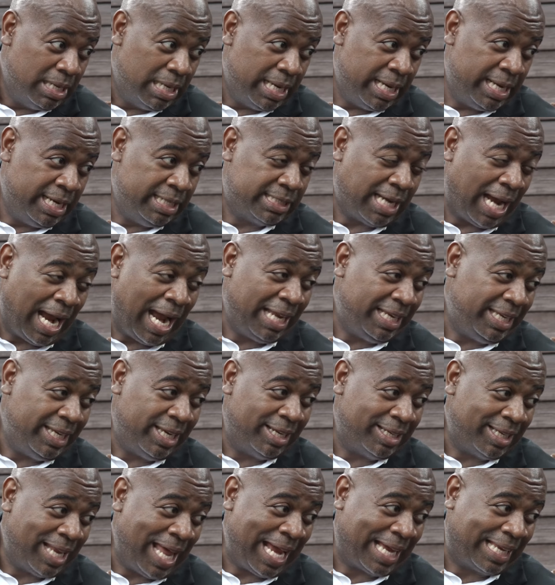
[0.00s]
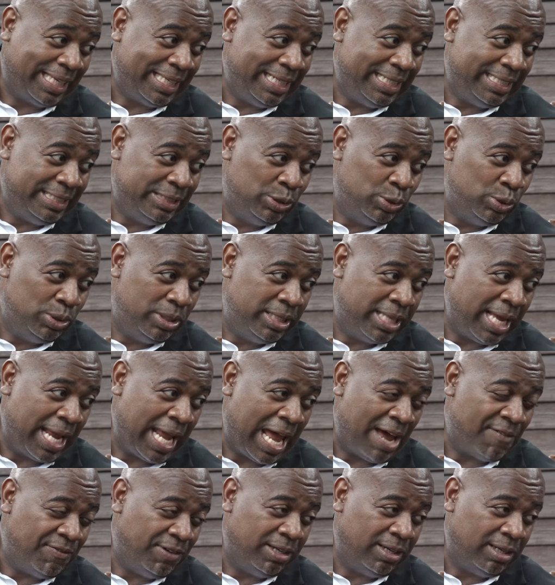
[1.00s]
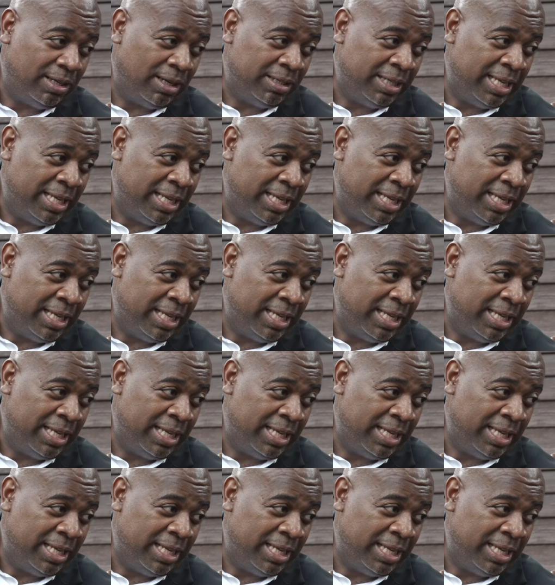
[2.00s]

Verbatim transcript: It is highly unlikely oh. they have a